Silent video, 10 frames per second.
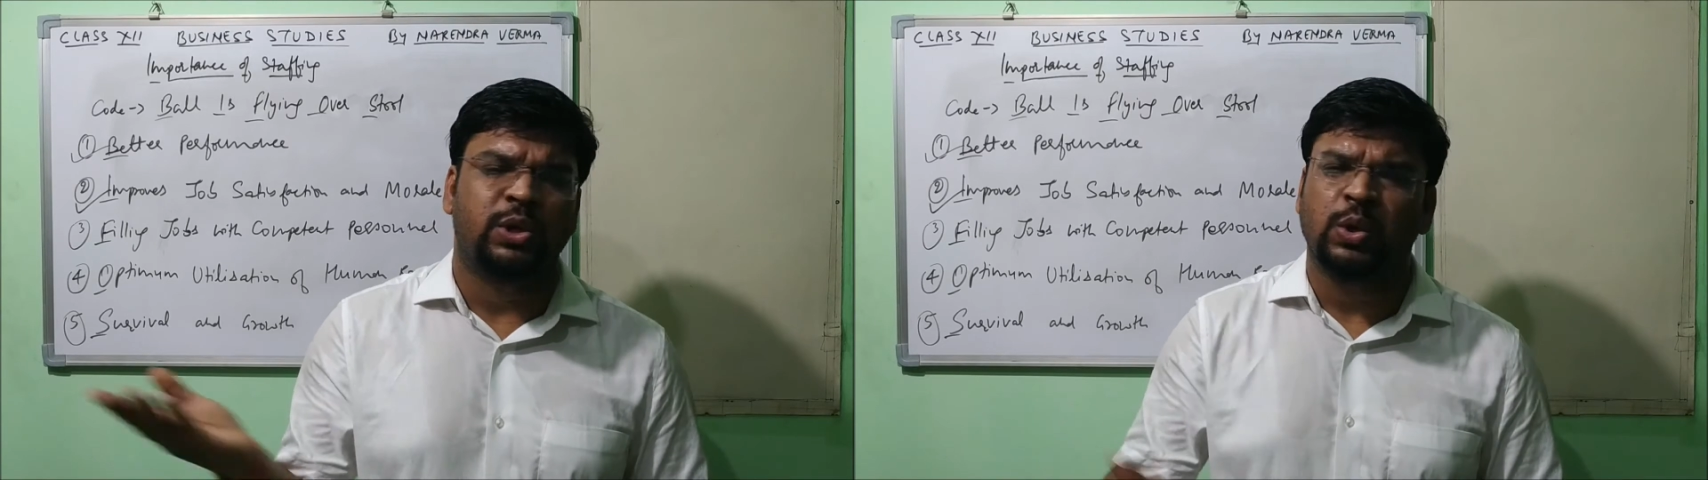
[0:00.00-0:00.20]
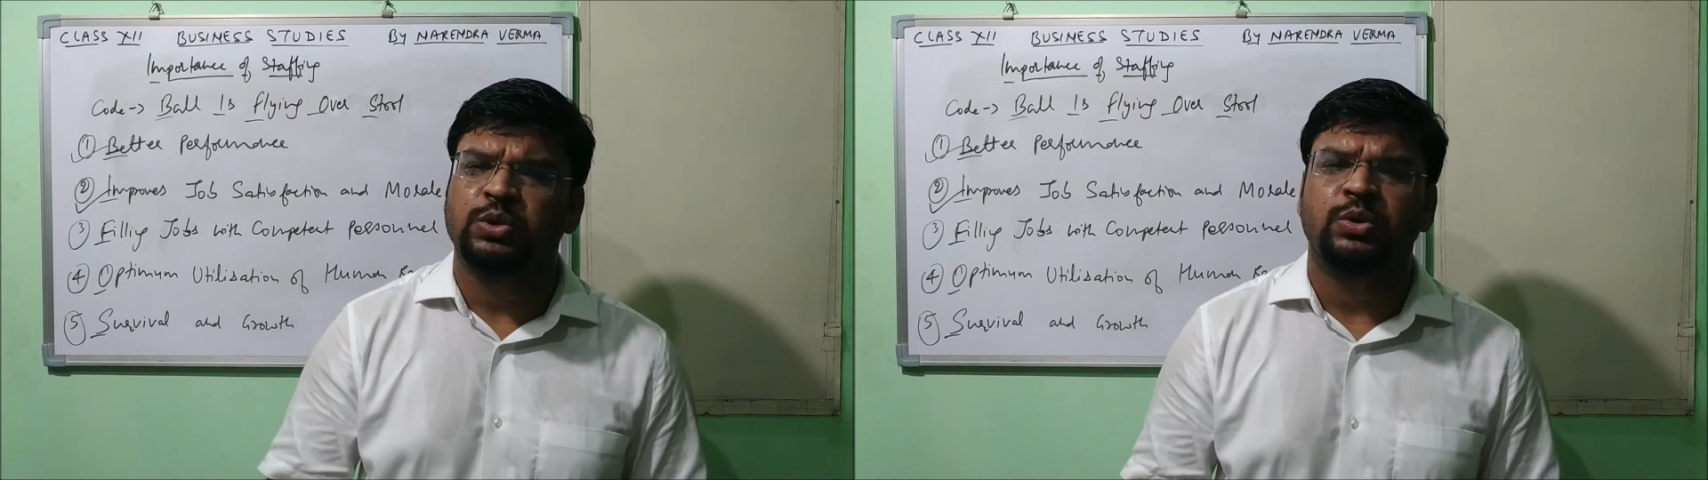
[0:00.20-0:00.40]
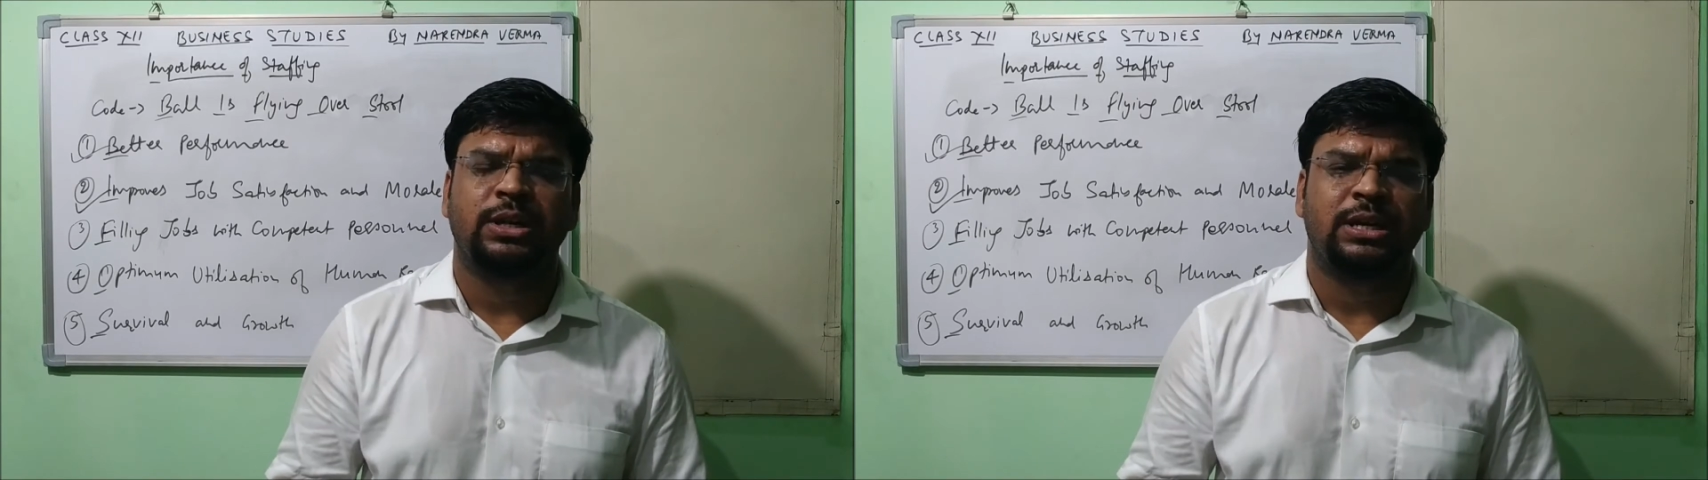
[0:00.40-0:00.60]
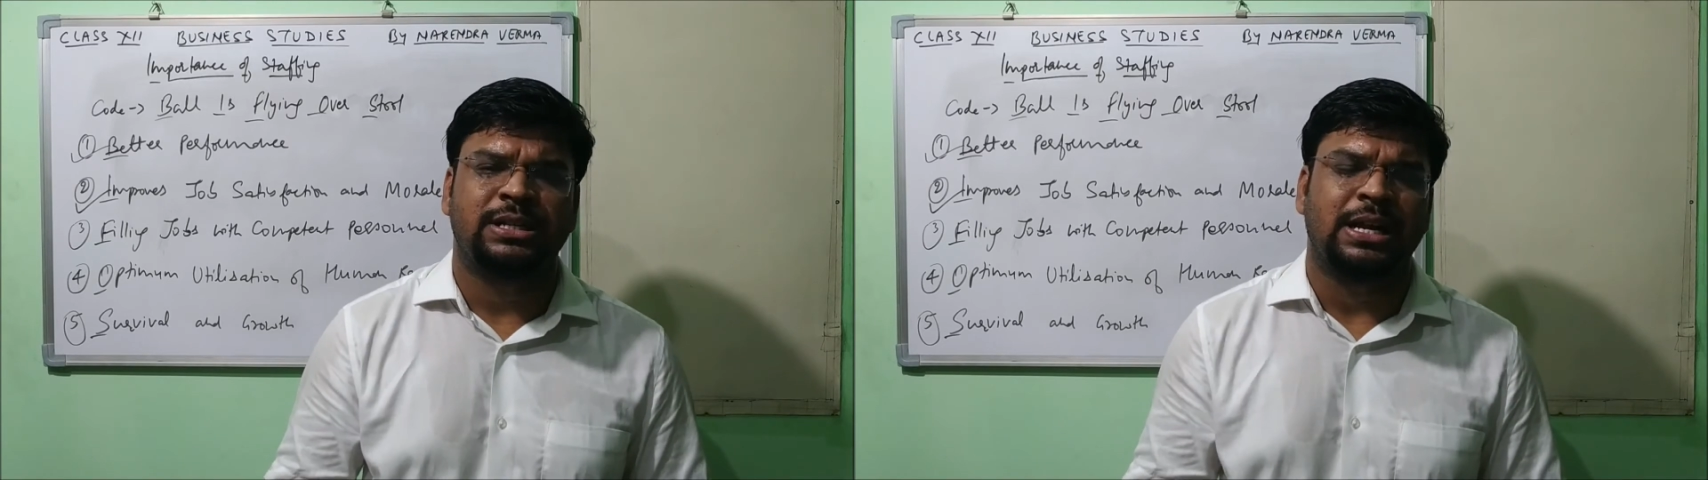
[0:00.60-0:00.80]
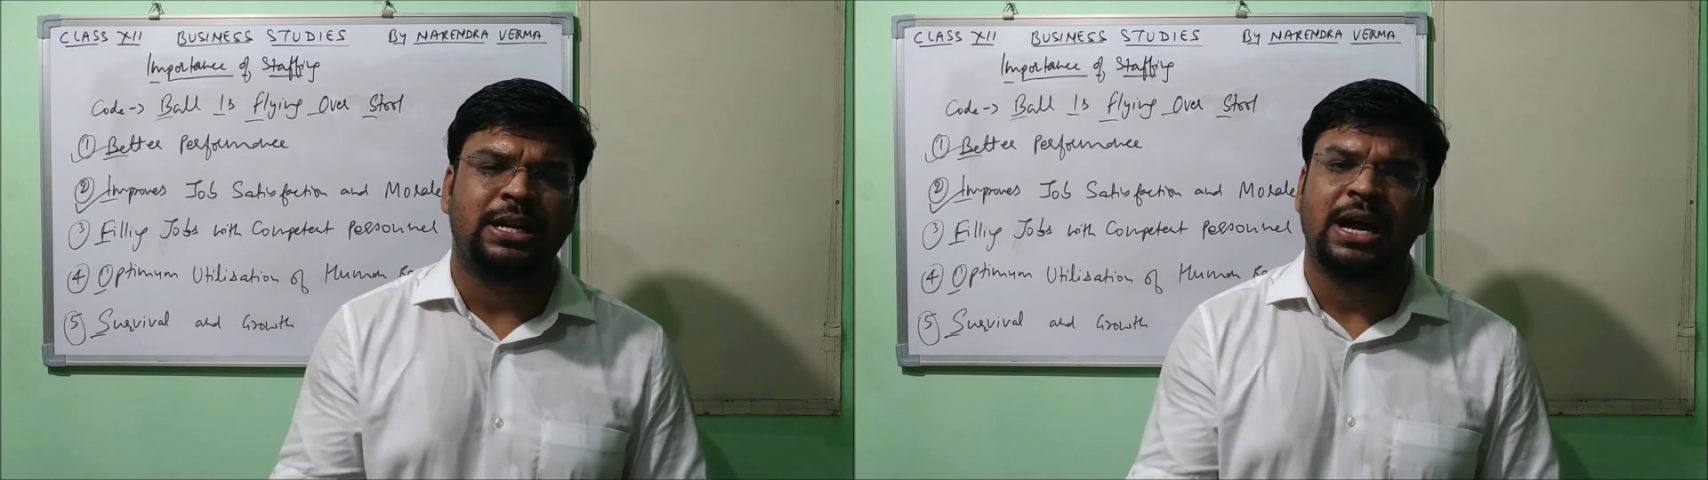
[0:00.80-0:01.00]
are also there,
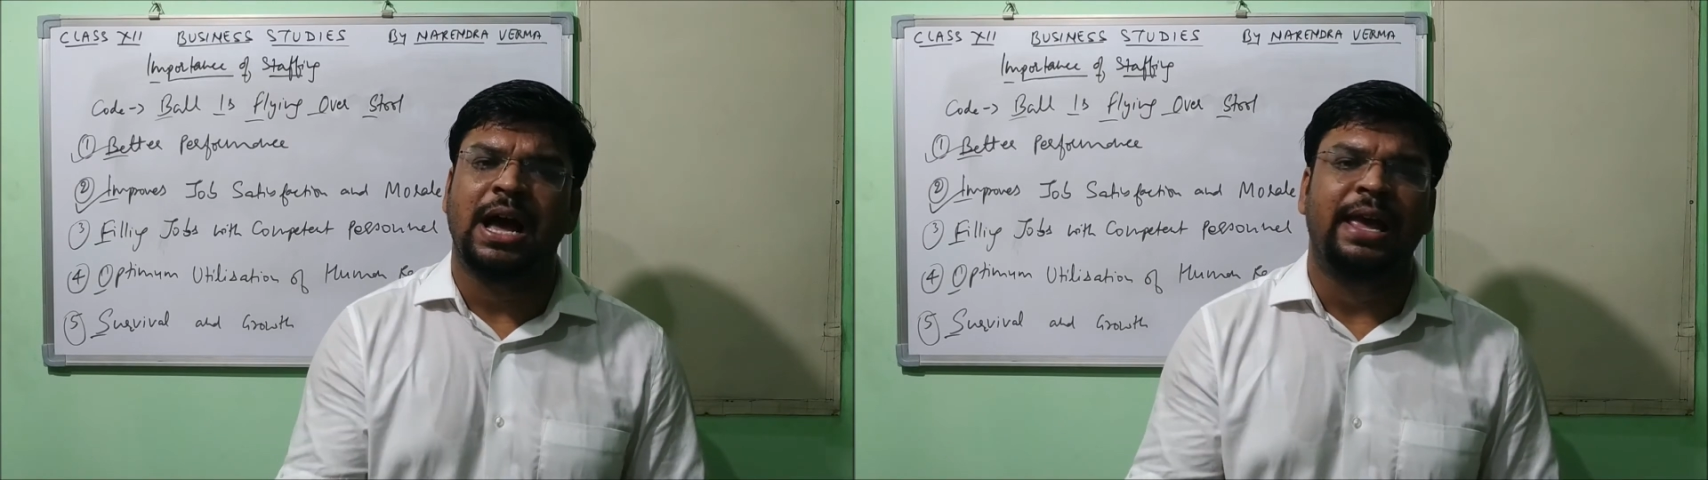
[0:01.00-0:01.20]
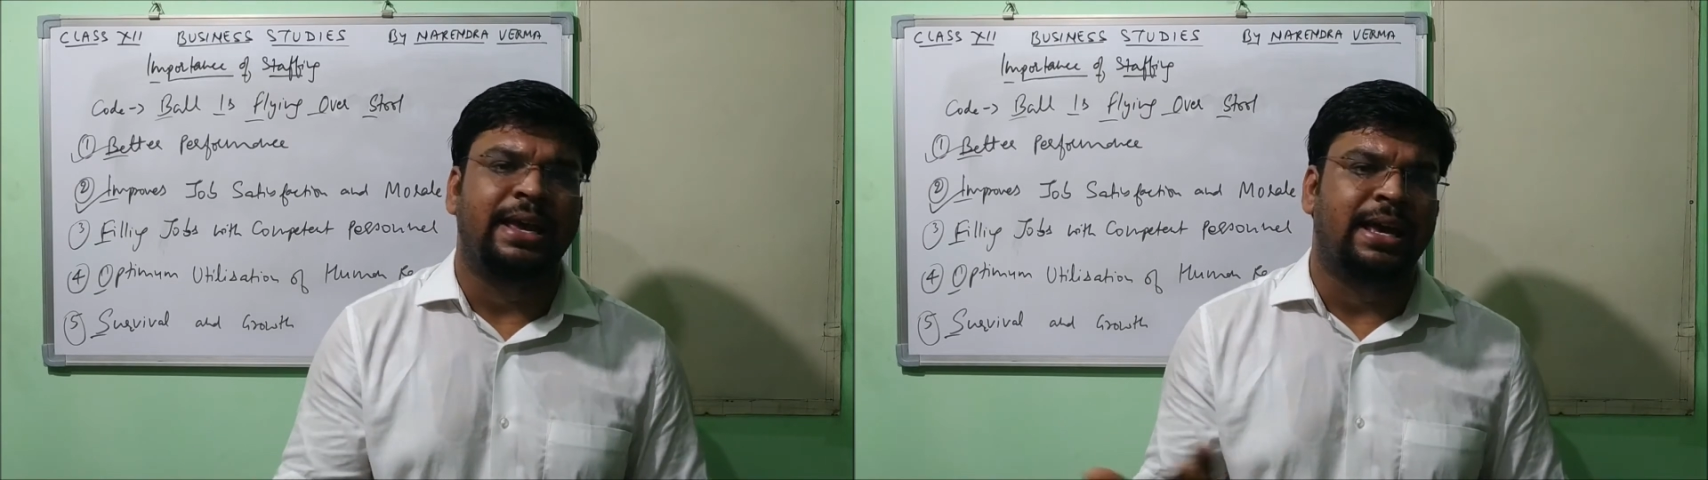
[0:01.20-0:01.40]
salary hike